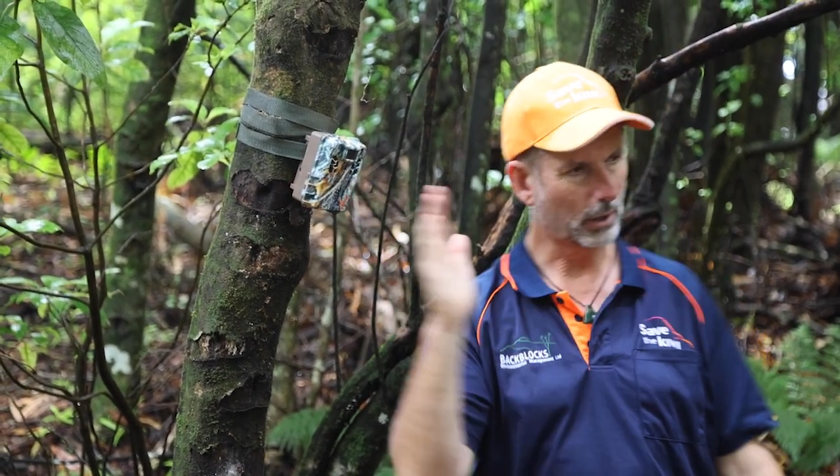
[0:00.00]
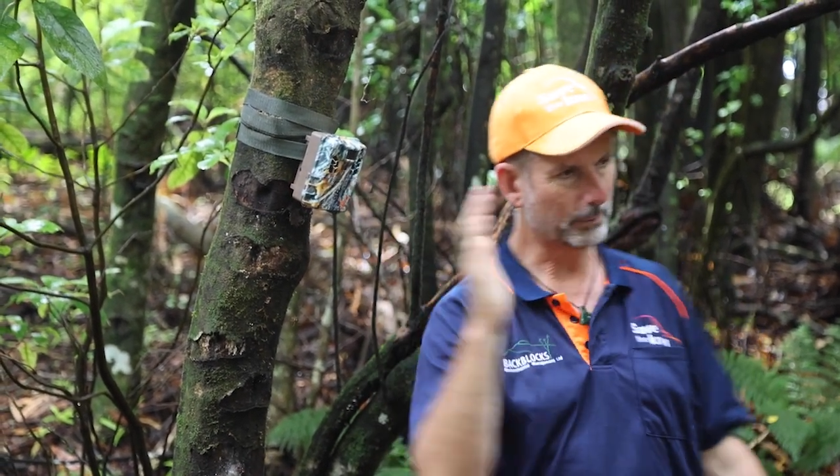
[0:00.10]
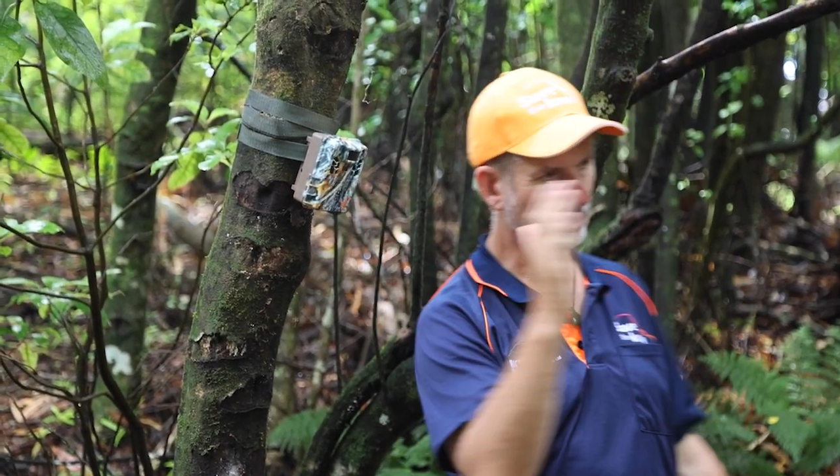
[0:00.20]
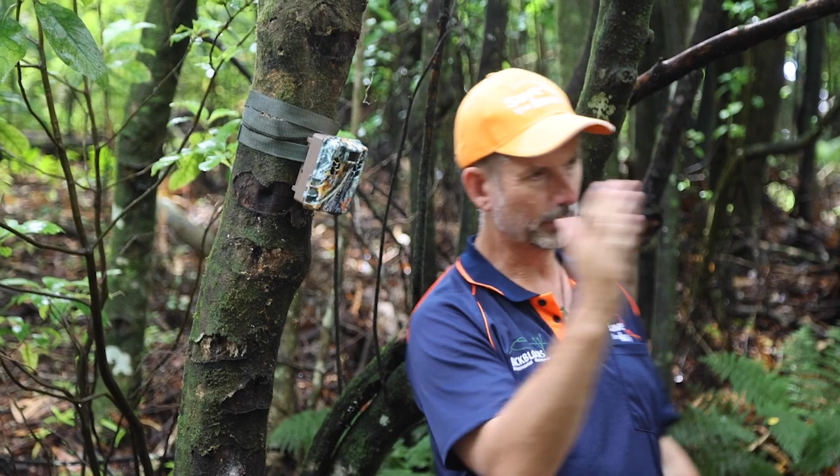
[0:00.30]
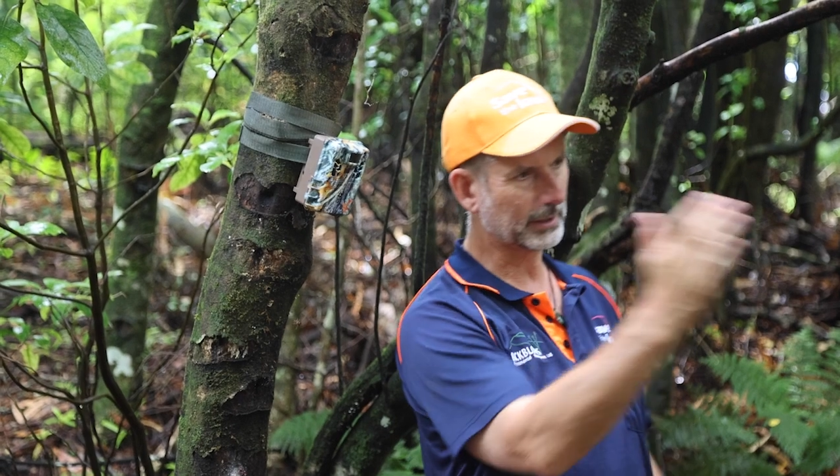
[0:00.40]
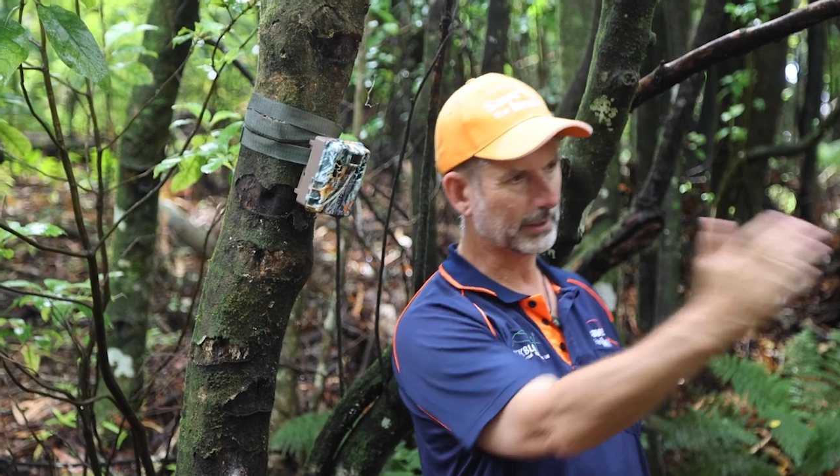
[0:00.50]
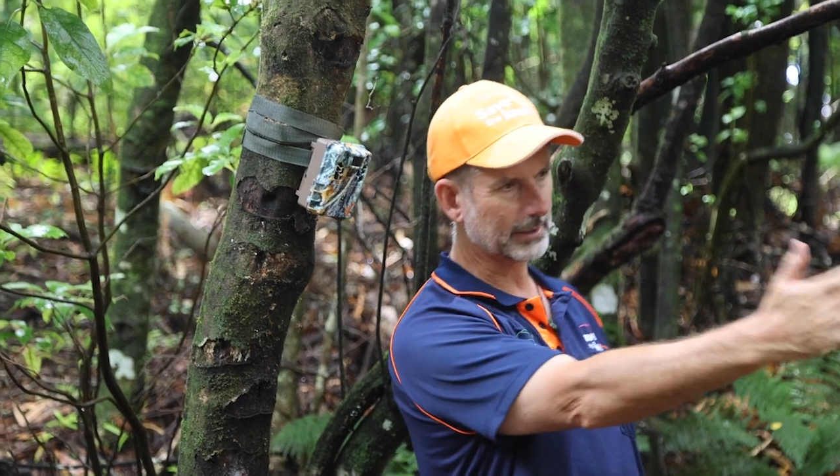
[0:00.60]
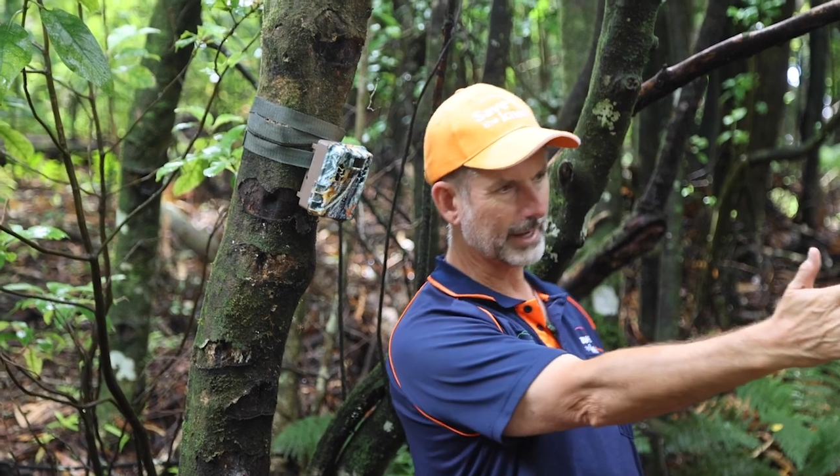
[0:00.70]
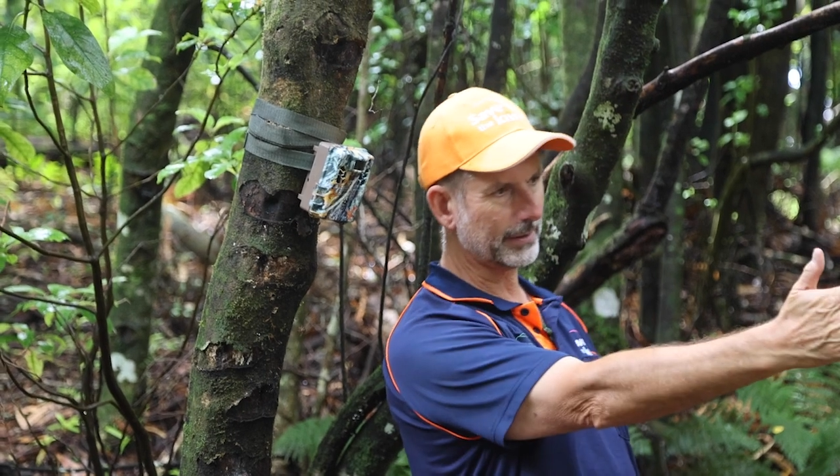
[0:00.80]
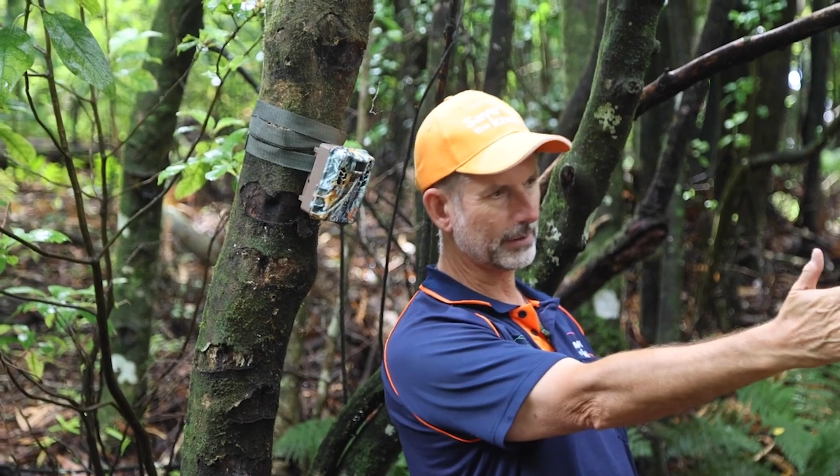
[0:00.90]
I'm pointing
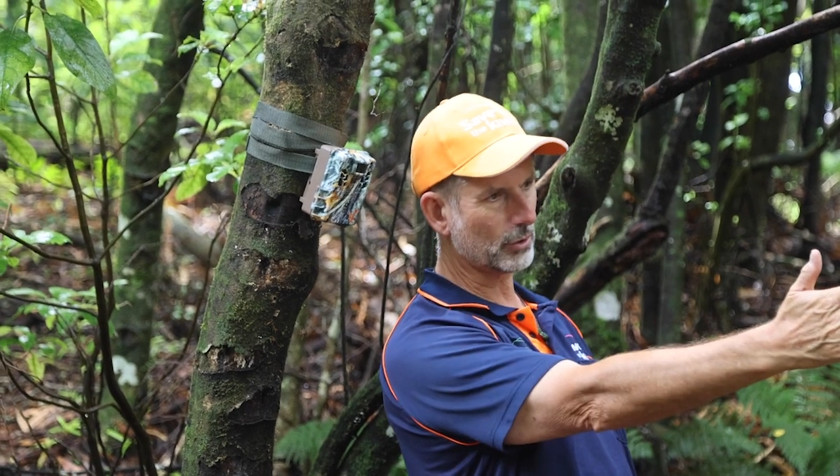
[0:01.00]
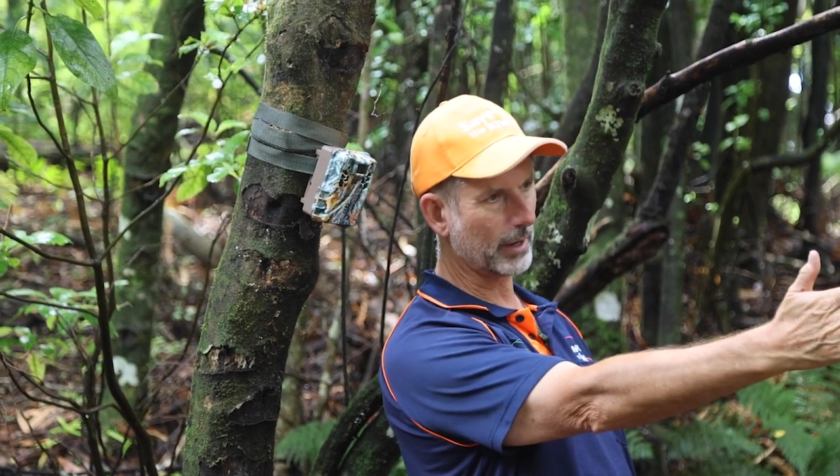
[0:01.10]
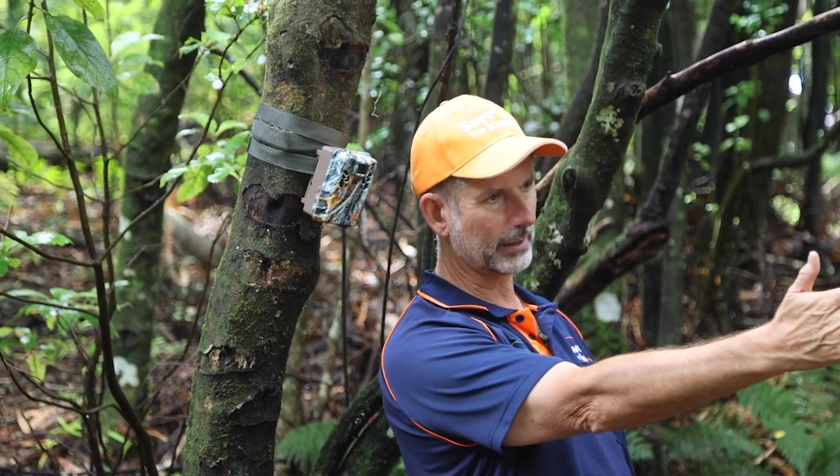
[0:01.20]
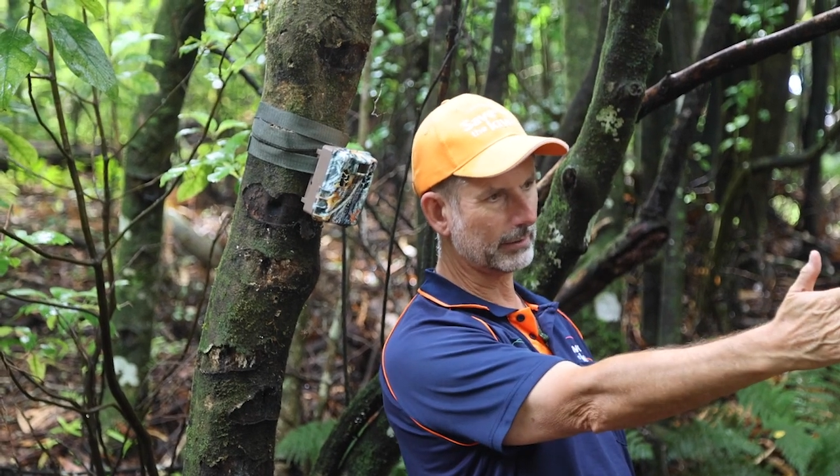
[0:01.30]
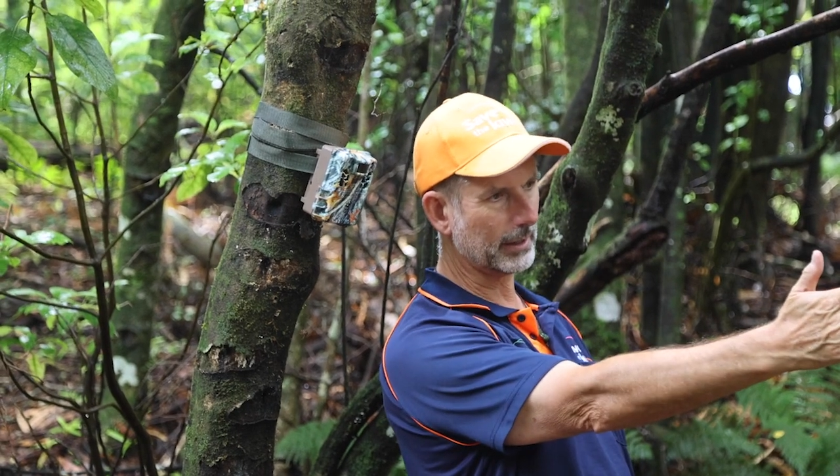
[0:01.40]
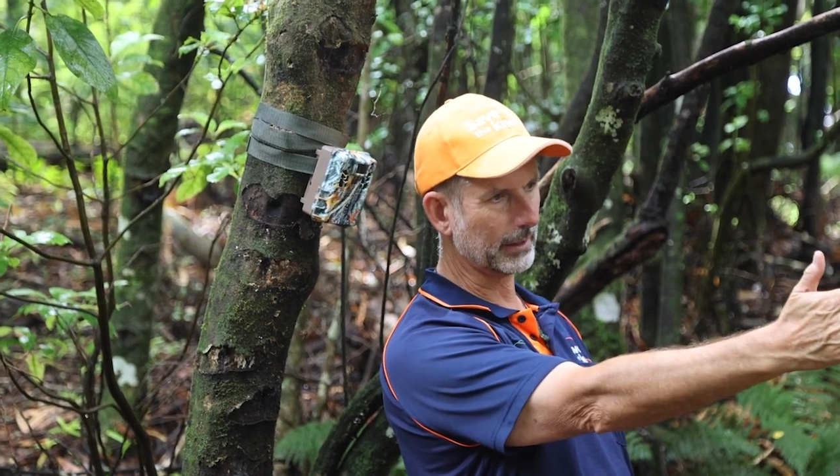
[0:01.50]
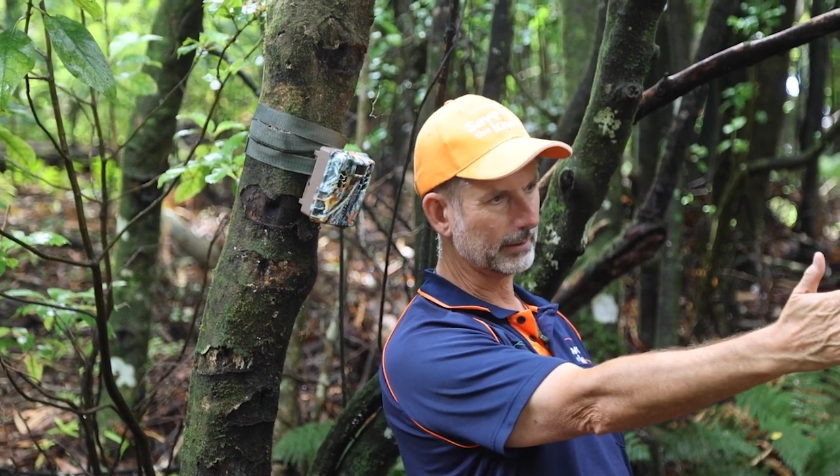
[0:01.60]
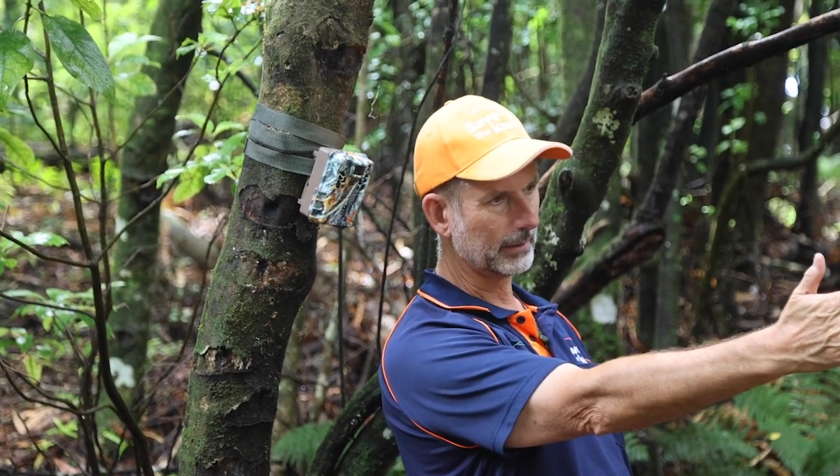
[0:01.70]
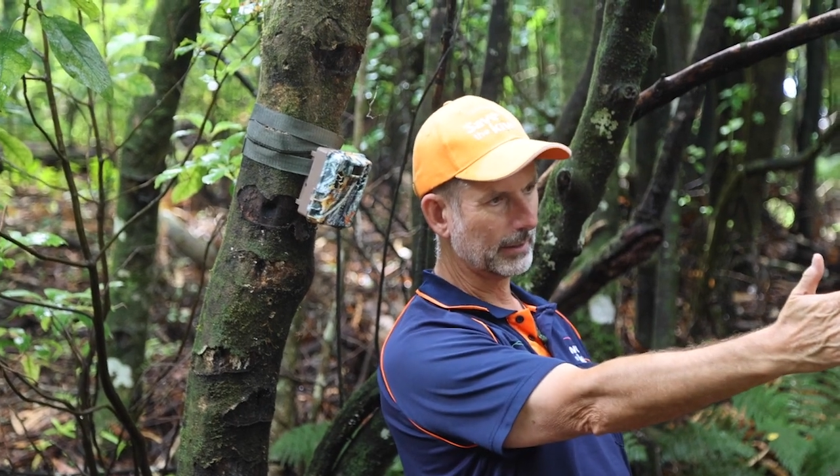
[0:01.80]
it down the track there,